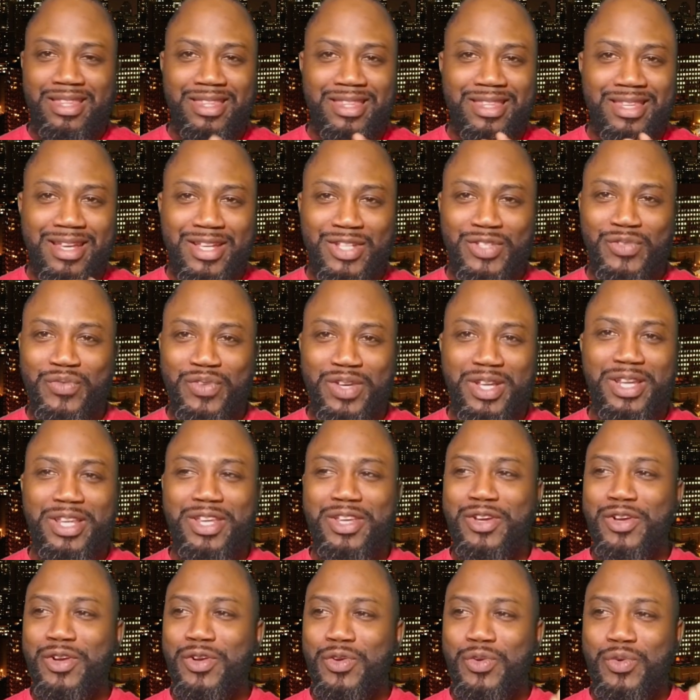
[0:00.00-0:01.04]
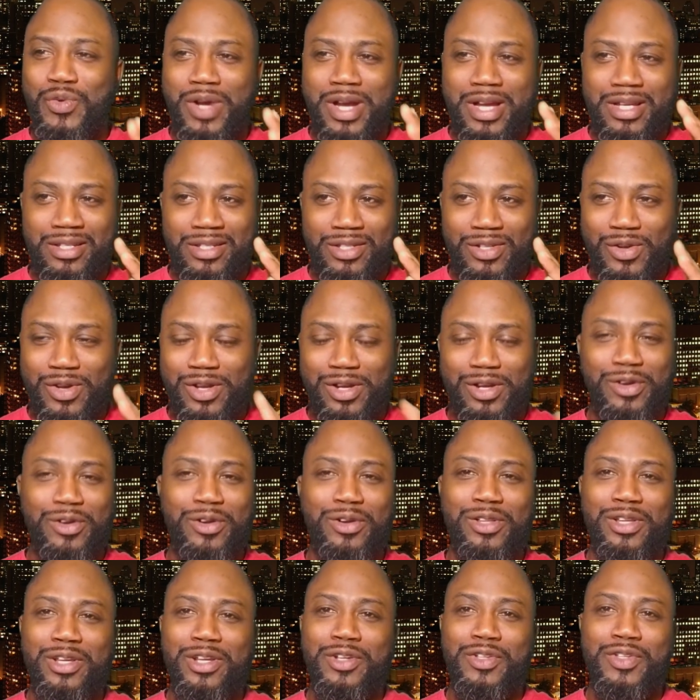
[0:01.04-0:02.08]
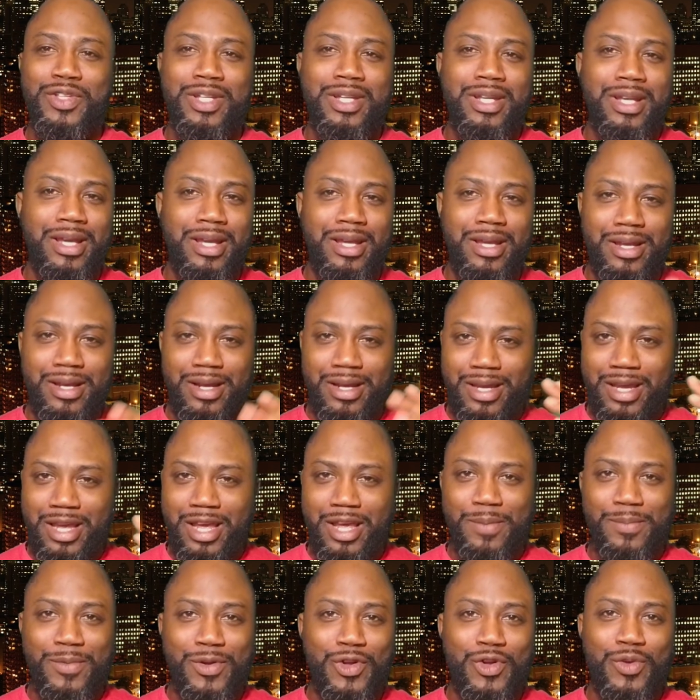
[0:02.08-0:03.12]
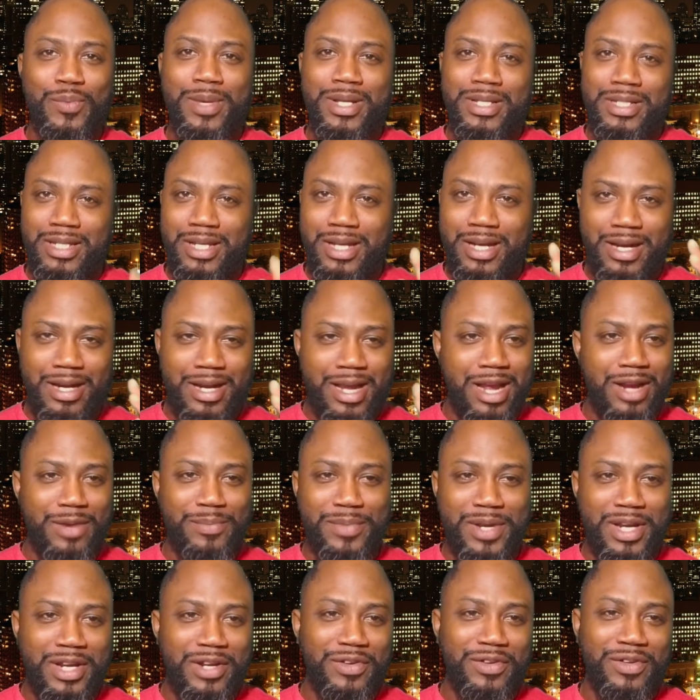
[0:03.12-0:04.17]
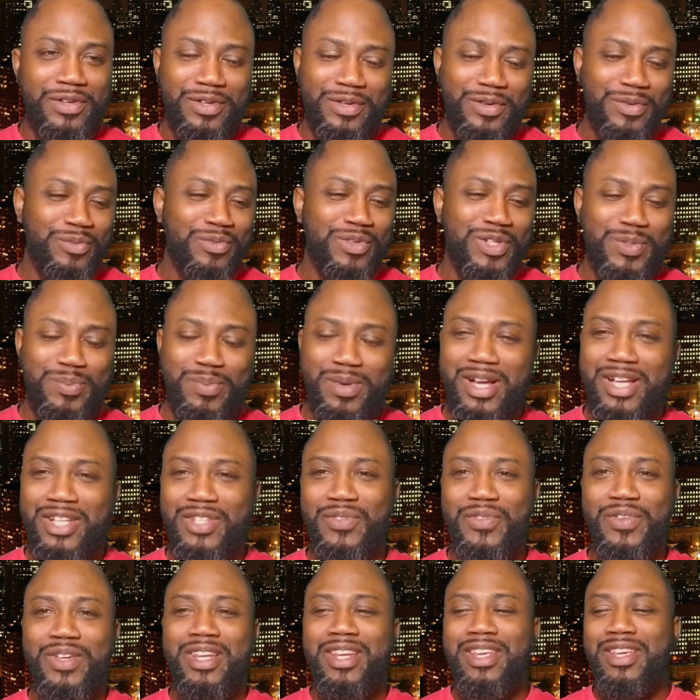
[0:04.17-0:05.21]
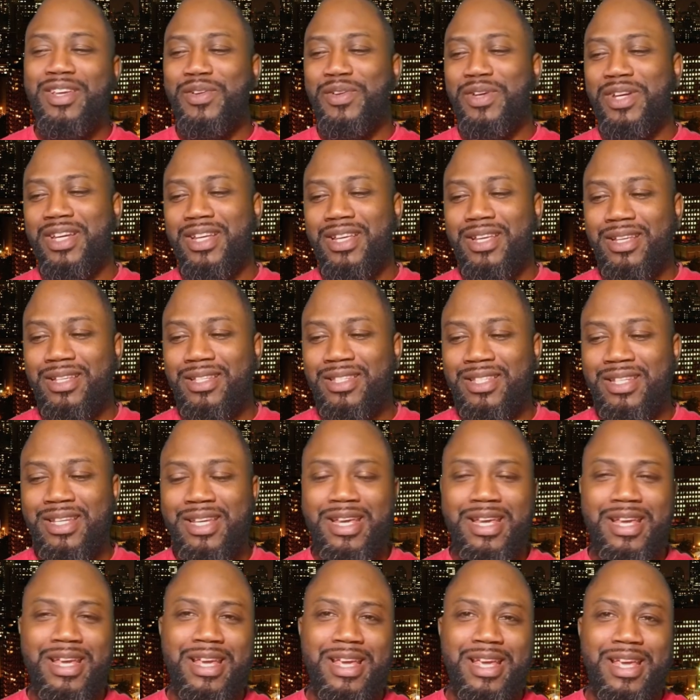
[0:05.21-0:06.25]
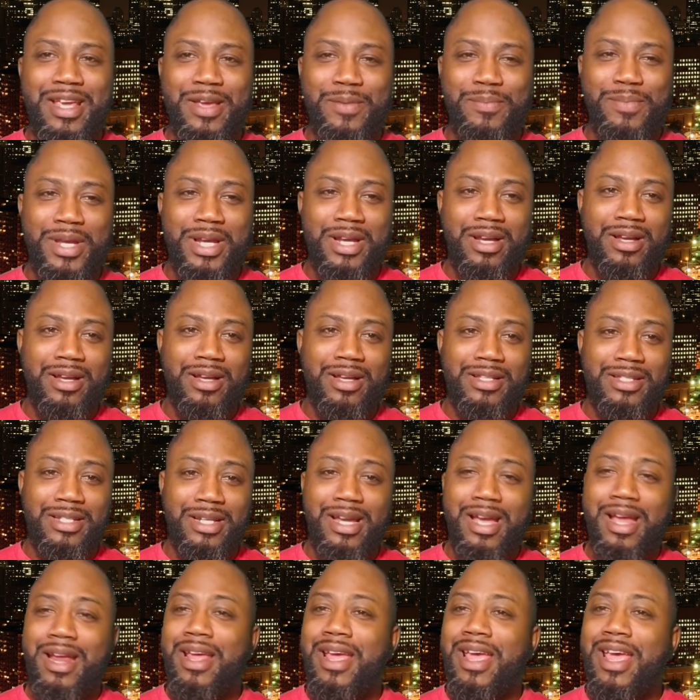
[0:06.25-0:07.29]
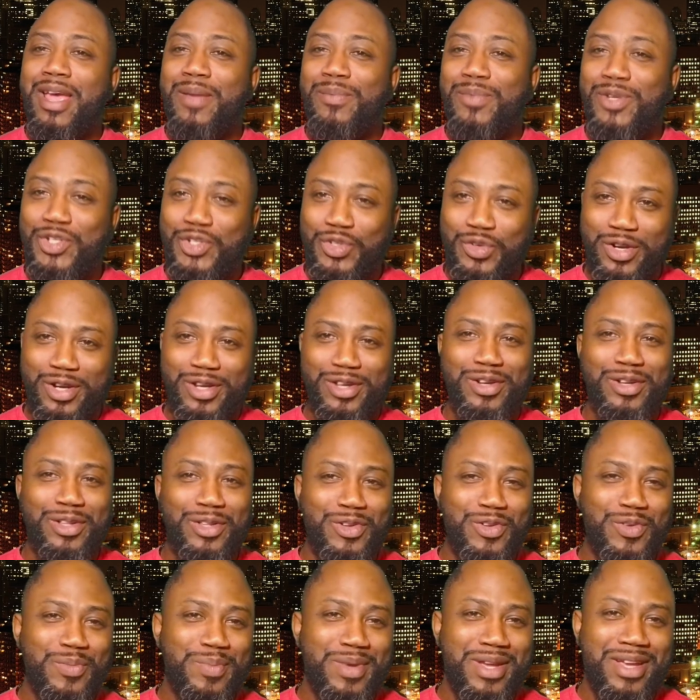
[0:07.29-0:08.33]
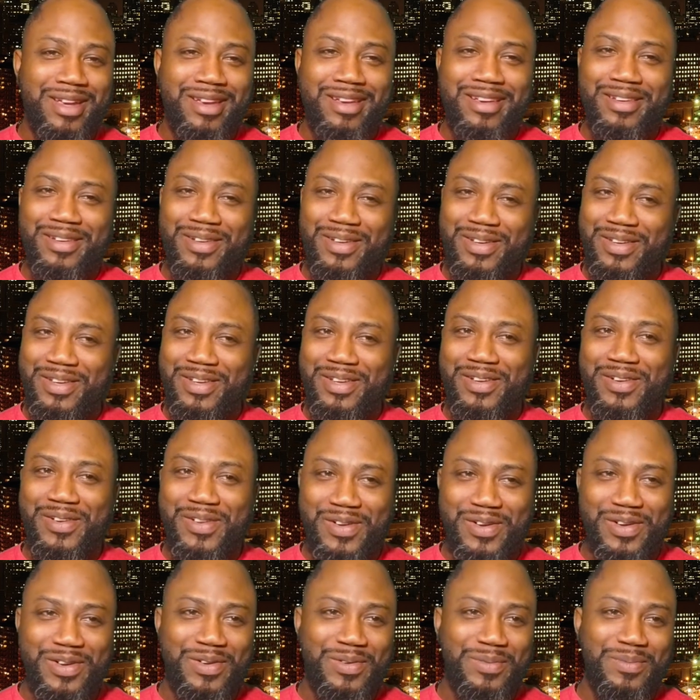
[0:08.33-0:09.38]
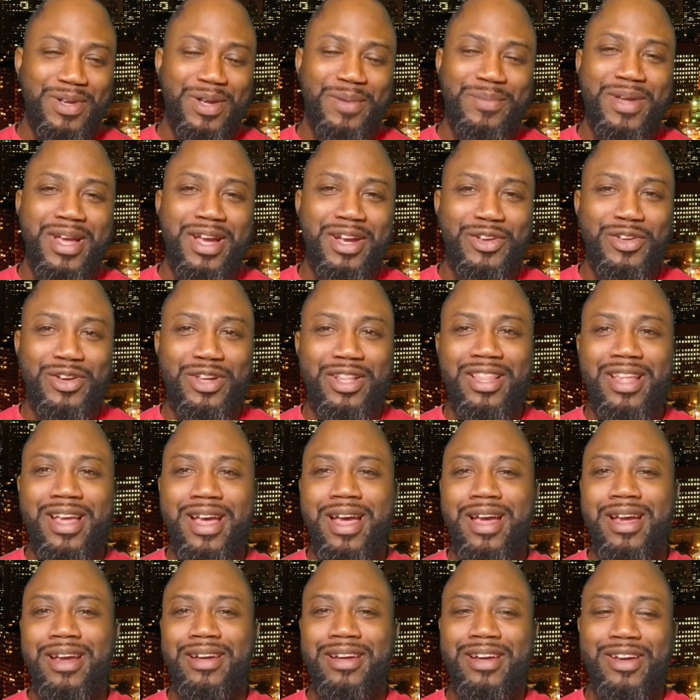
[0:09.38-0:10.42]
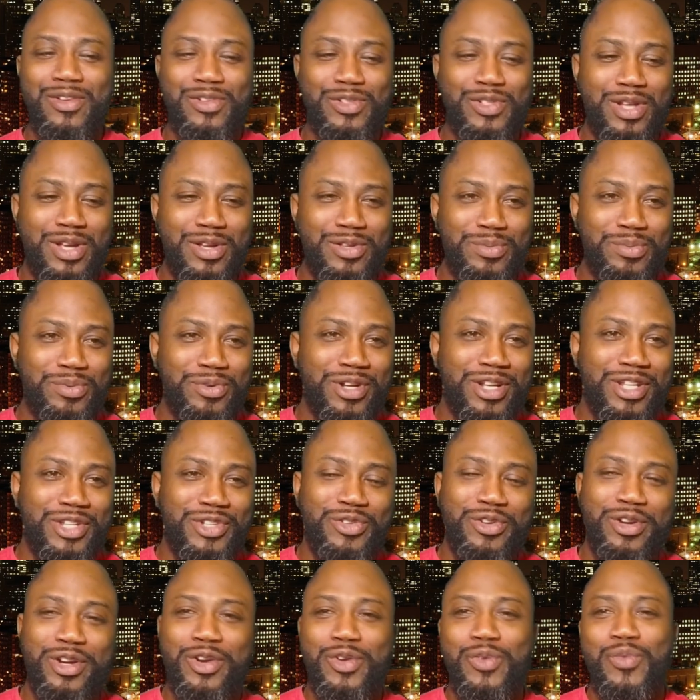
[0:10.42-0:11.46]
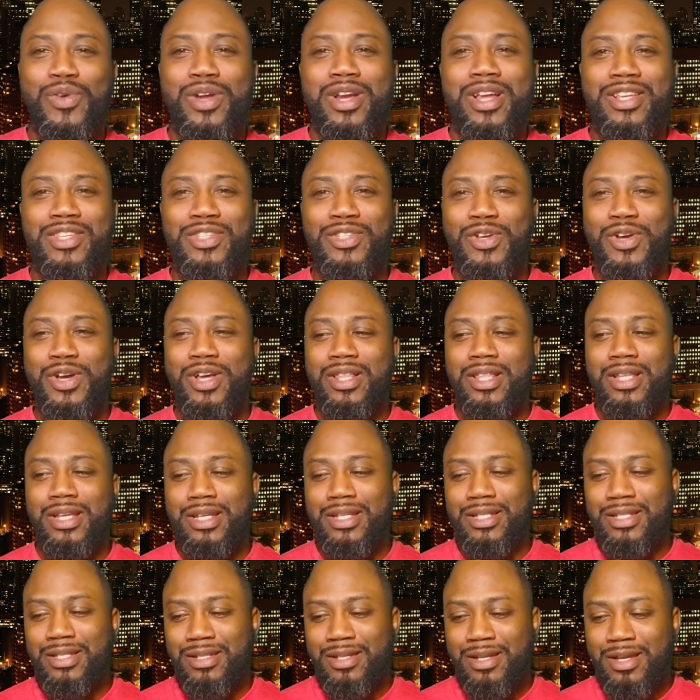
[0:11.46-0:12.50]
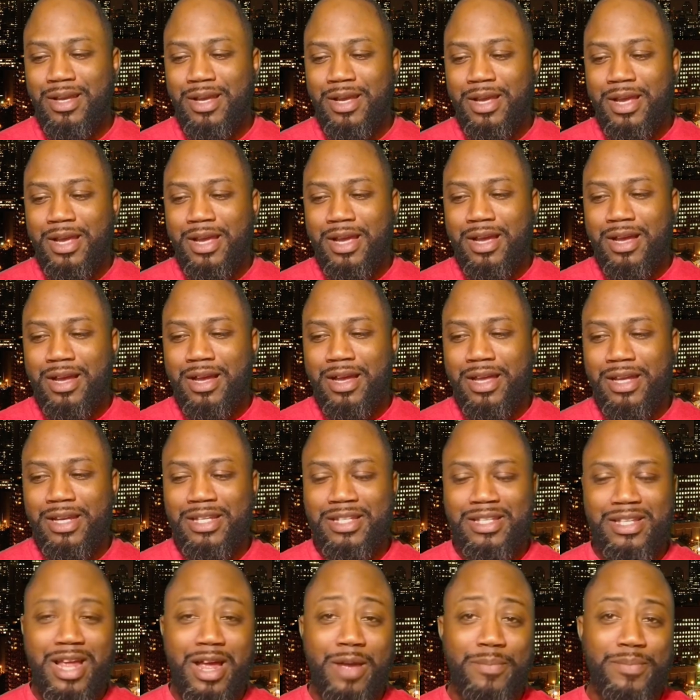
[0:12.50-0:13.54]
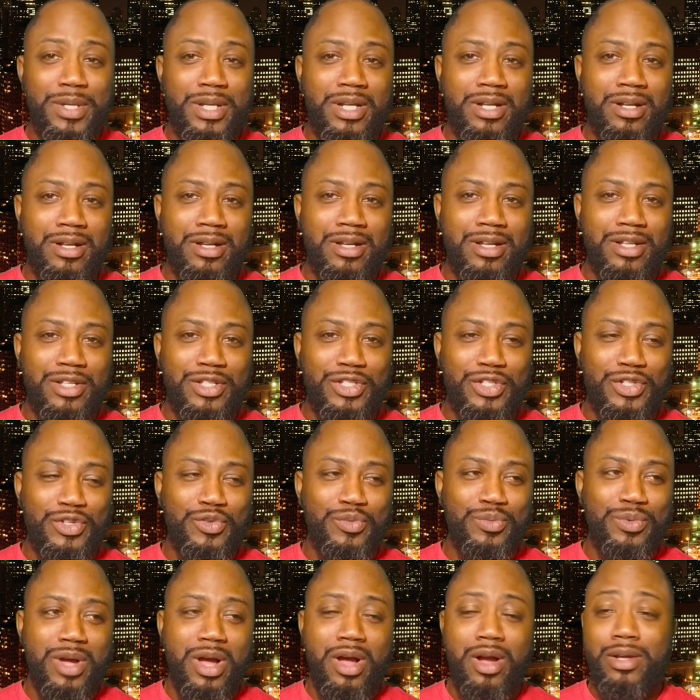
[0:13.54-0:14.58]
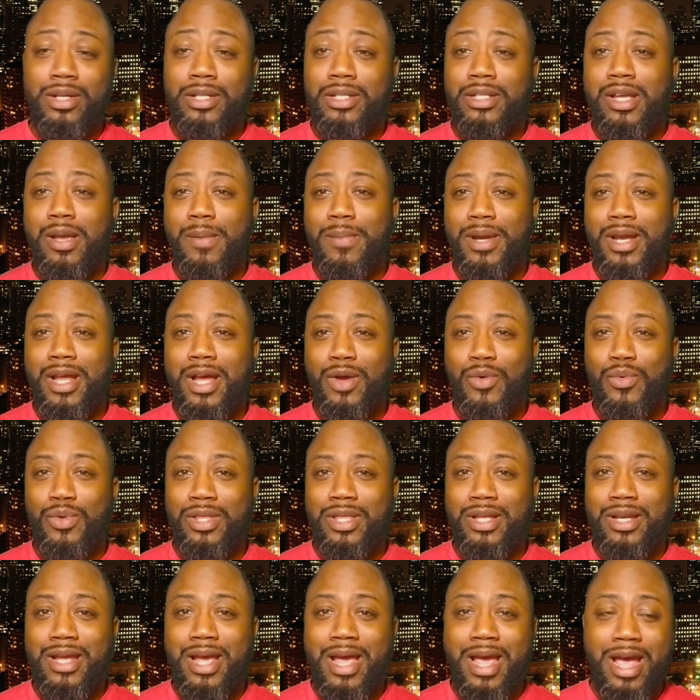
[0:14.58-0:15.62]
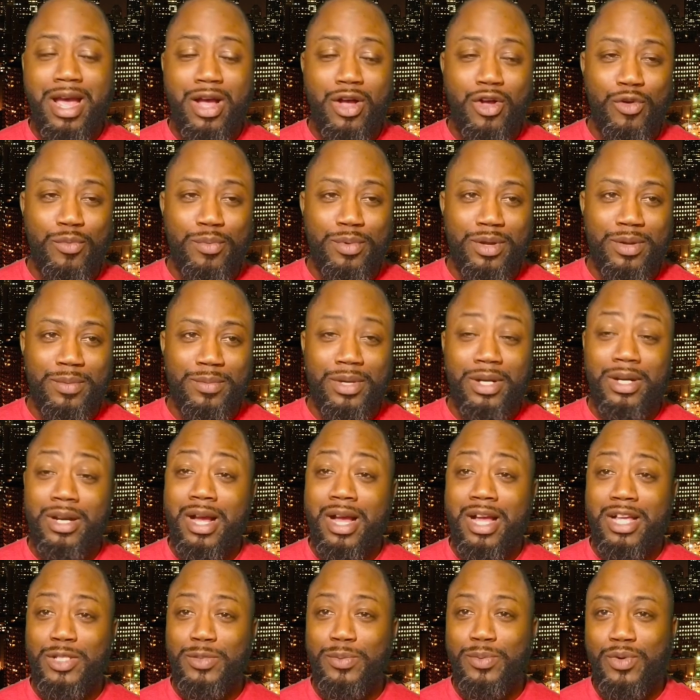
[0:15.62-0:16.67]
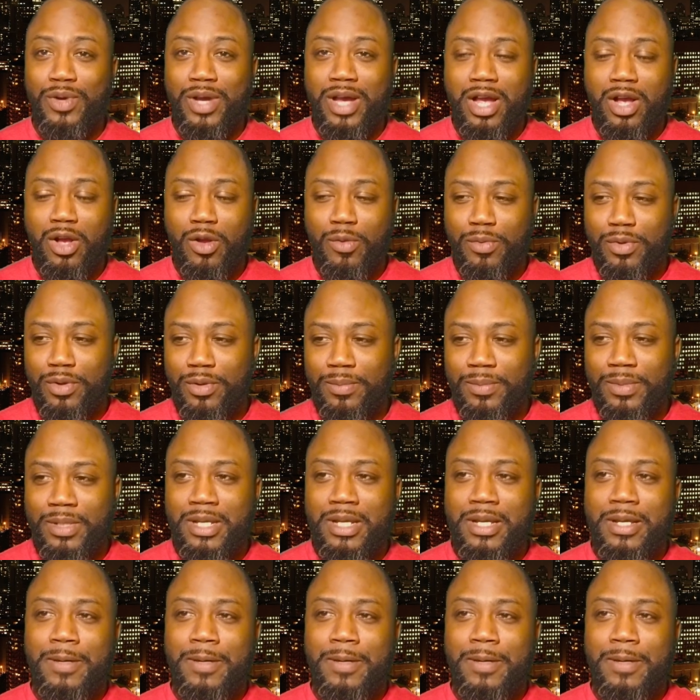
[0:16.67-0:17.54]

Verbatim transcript: this video, I saw it earlier today, I came home, I said I gotta make a response video to this because it kind of had me triggered a little bit you know, I'm, I'm not gonna lie. I was I was pretty triggered when I saw this, uh, and it's not because Snoop Dogg is coming out with an album, a gospel album,